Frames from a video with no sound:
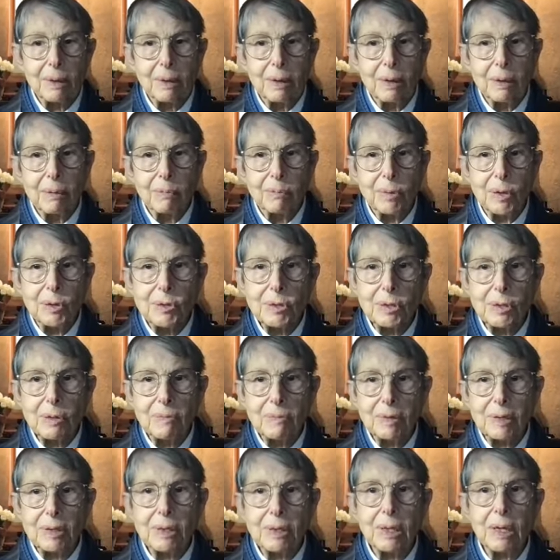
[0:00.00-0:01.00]
Most
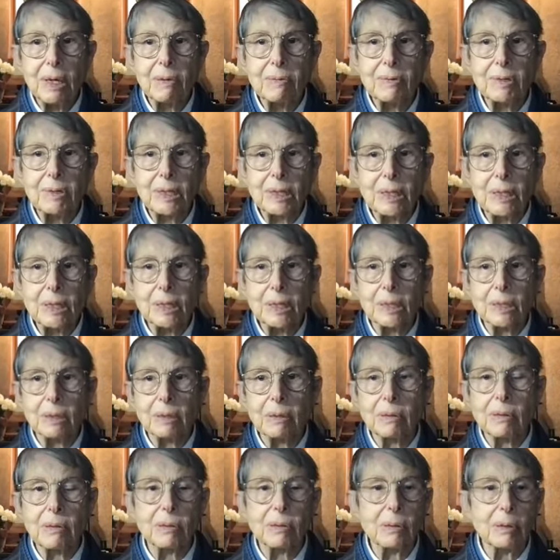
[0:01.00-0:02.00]
of us have
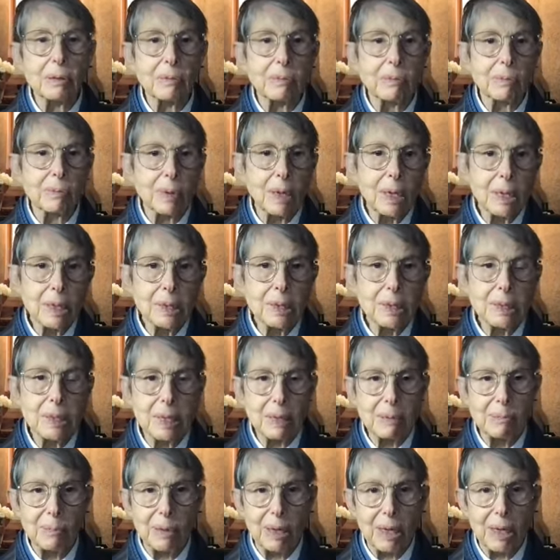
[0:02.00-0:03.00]
seen one
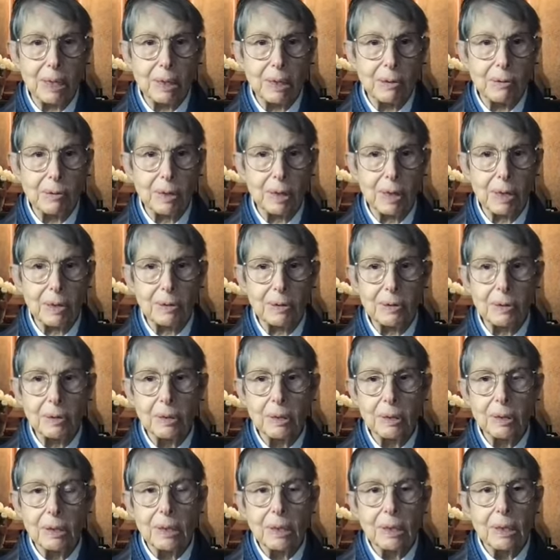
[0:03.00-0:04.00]
dead body or another,
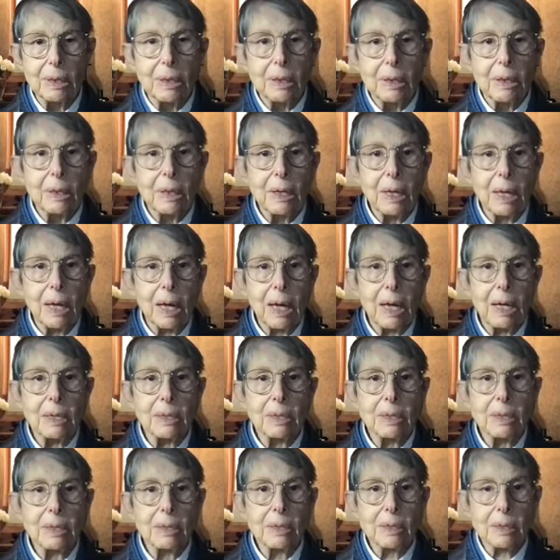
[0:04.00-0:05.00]

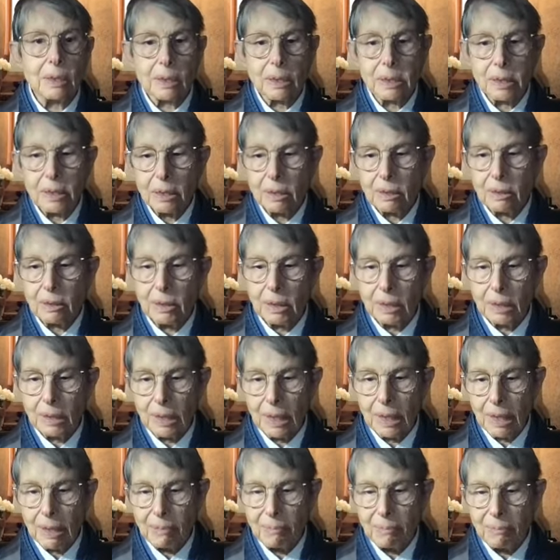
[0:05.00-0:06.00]
and it's clear that
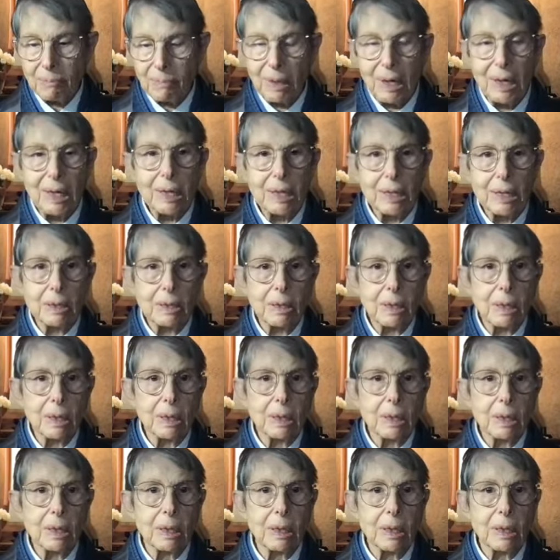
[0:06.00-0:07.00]
that body is
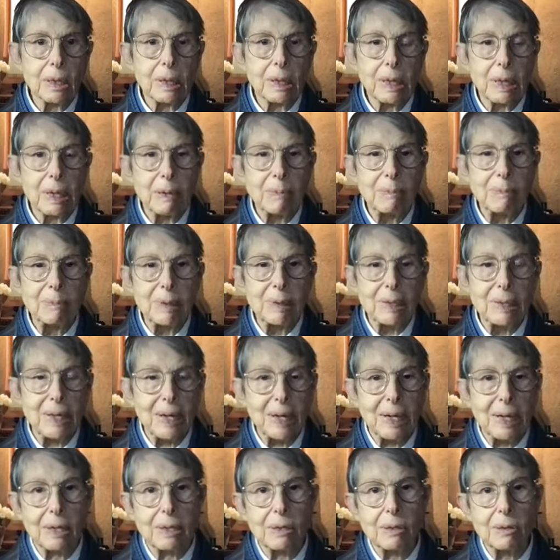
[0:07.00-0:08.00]
not going to get up and
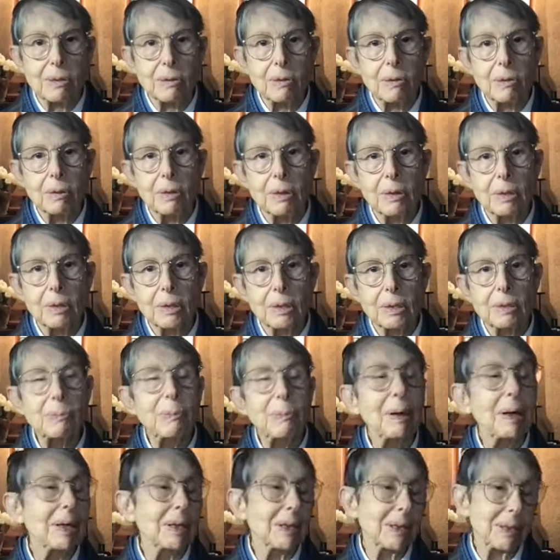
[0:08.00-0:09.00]
dance,
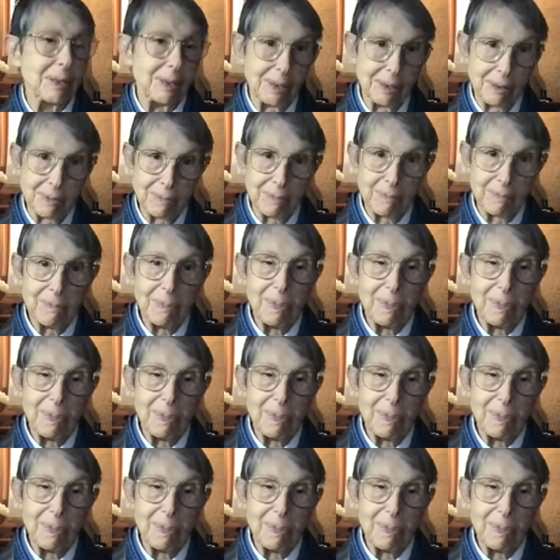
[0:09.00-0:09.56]
despite the